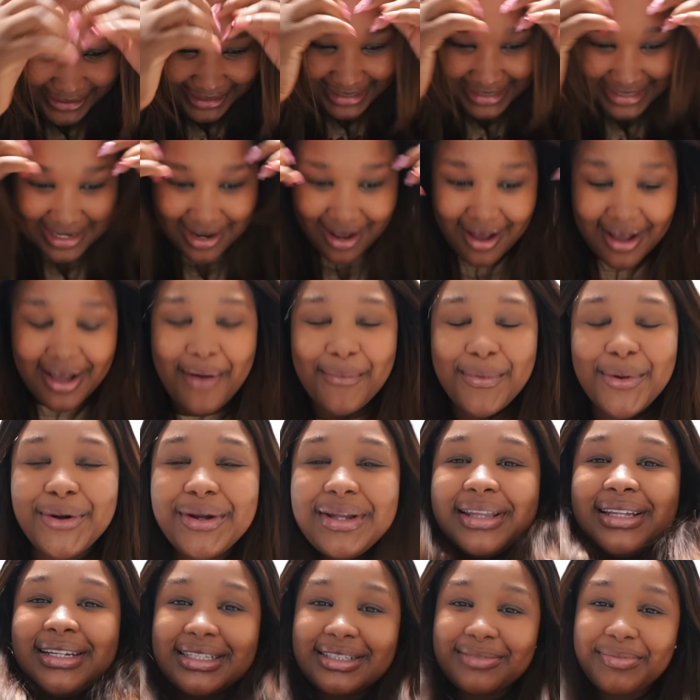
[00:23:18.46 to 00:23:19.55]
talk about
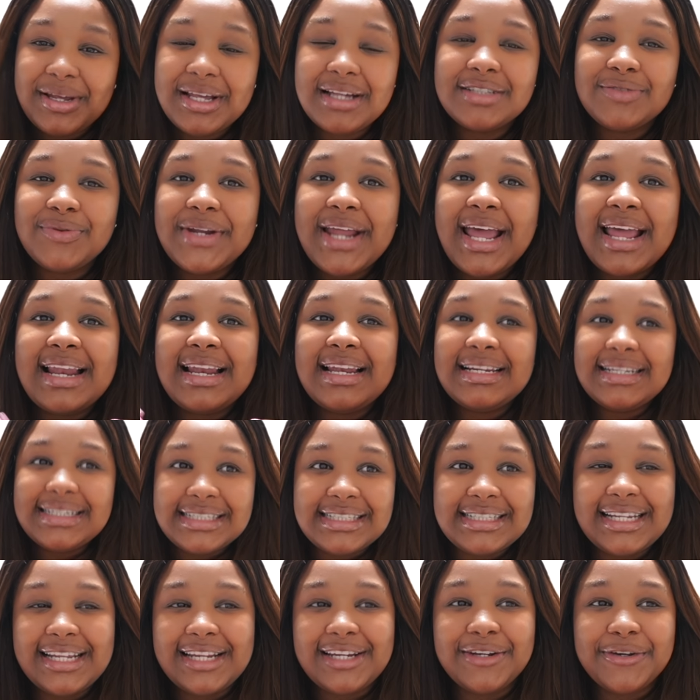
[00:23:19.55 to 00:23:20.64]
this, because when I
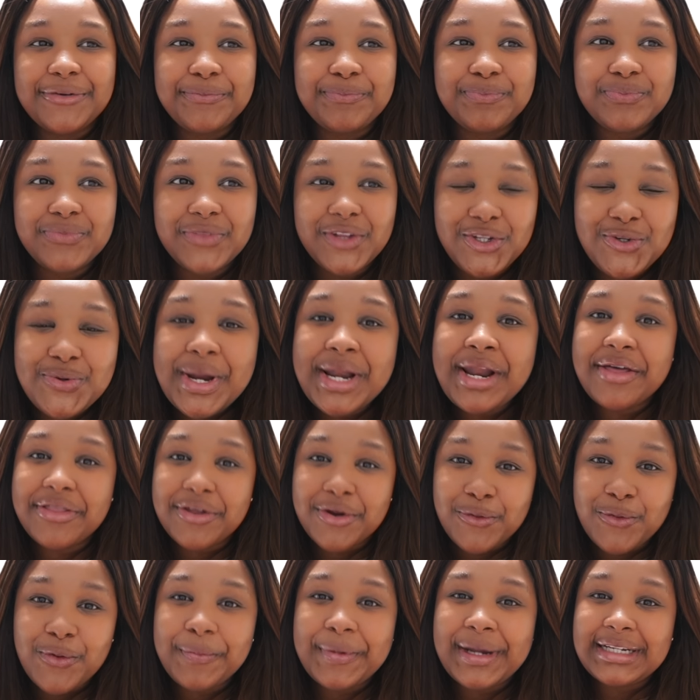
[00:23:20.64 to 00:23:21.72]
listen to another
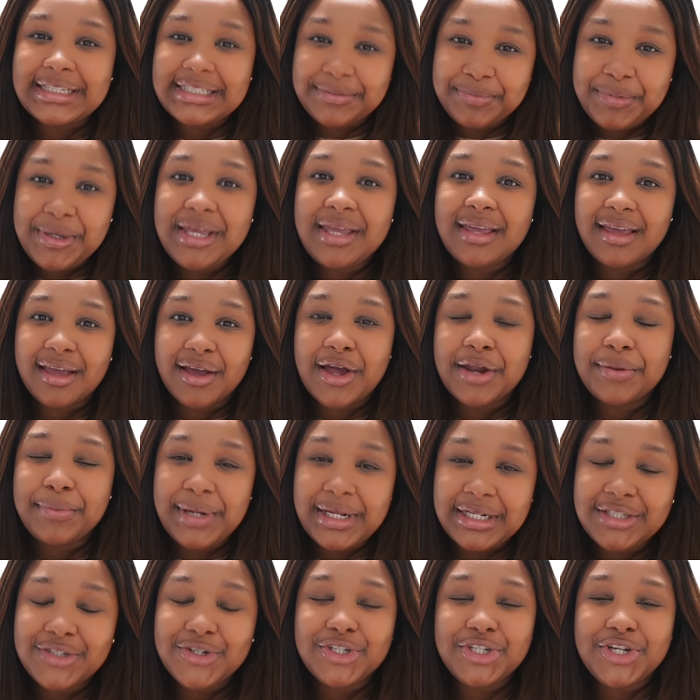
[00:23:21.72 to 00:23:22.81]
woman speaking on me
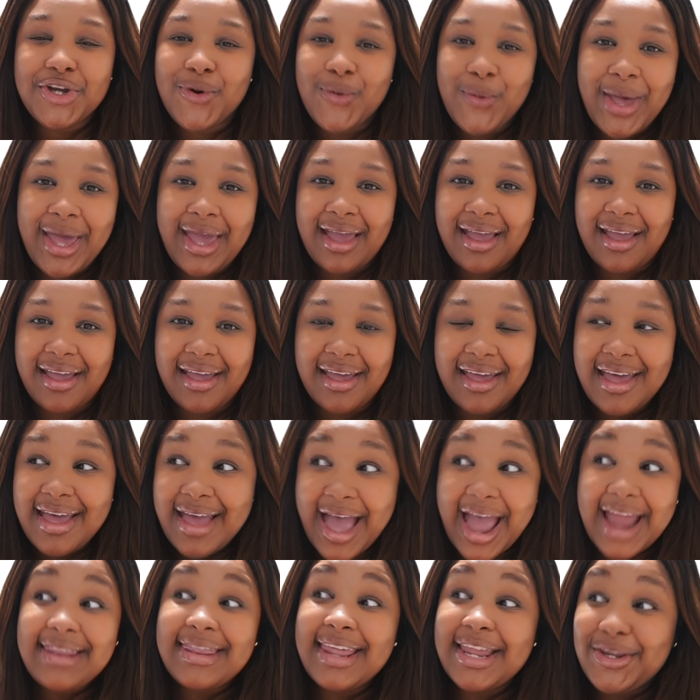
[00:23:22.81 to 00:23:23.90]
in such a way,
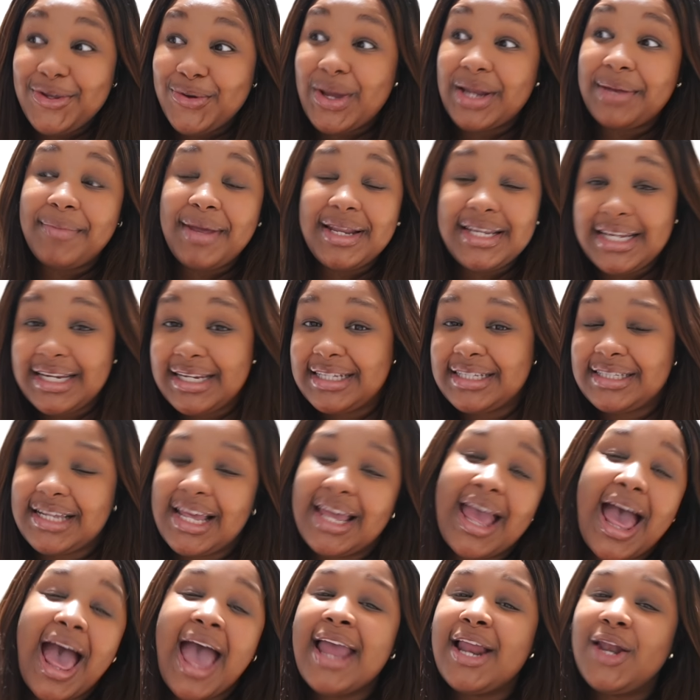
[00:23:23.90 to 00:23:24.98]
and then you admittedly
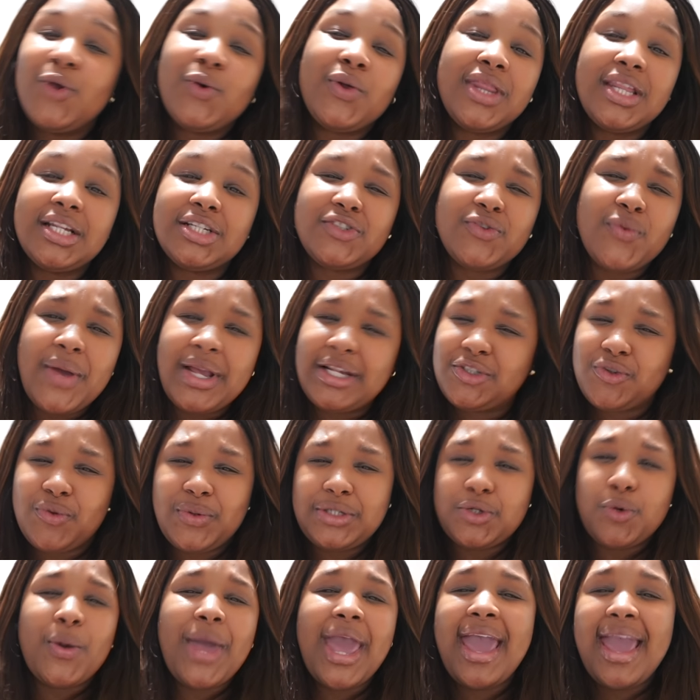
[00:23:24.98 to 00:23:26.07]
say, I look this way, so it's
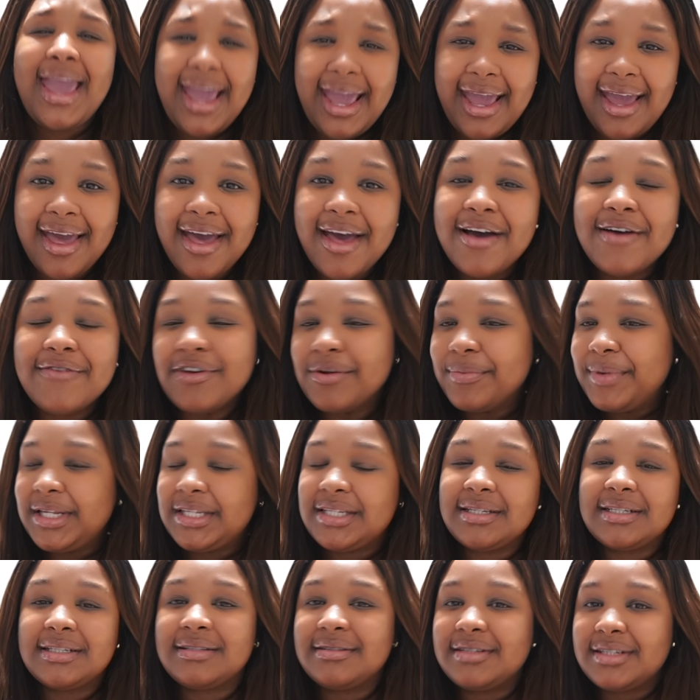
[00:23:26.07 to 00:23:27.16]
okay for me
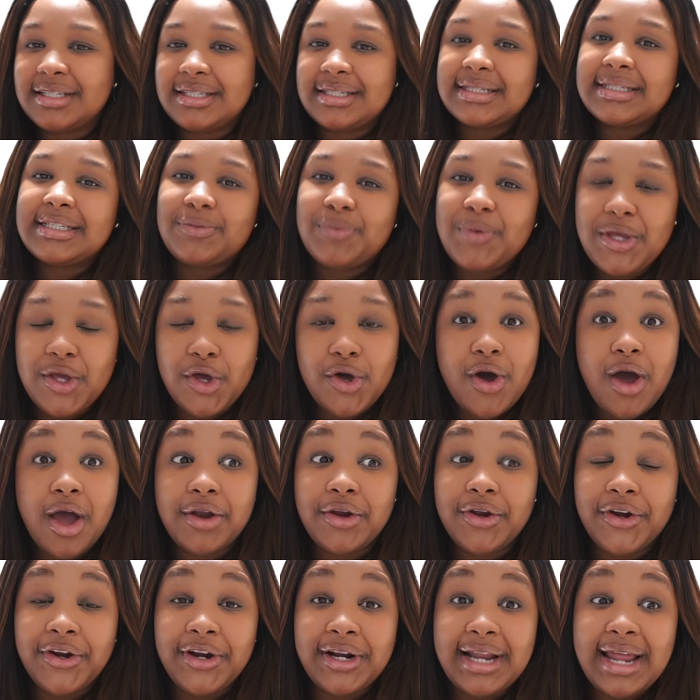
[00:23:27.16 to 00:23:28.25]
to speak on
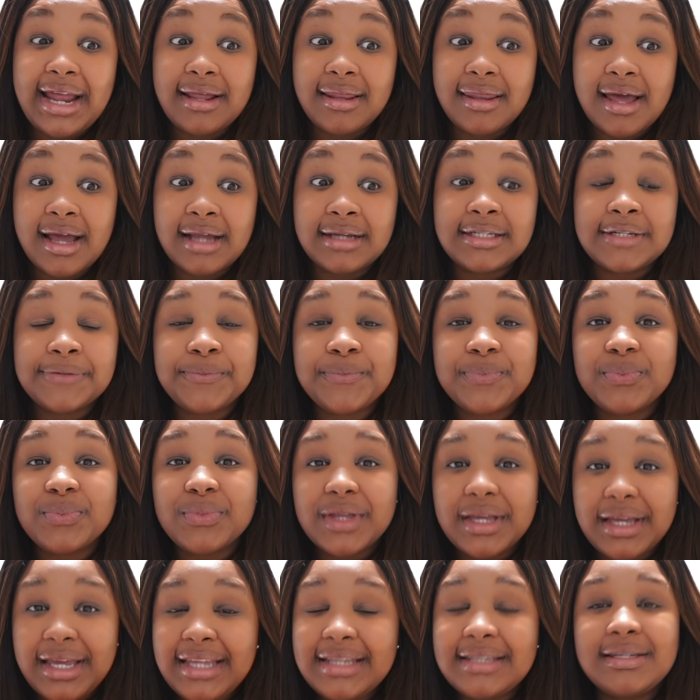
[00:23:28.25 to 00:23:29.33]
her like that,
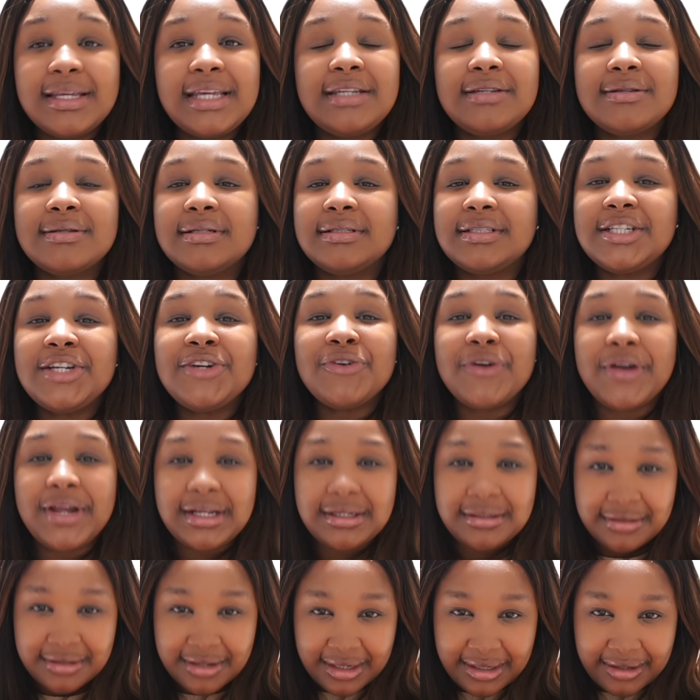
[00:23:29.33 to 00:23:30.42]
it zero
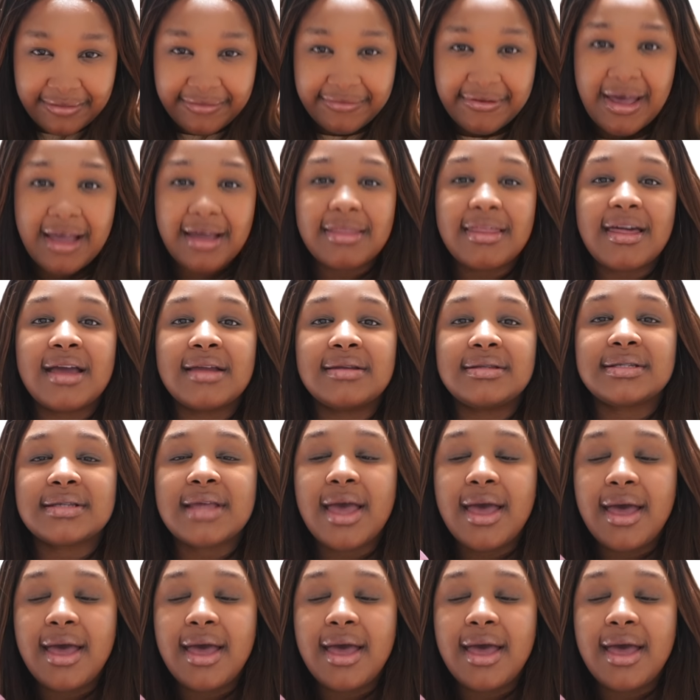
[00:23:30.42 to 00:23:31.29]
in on the fact that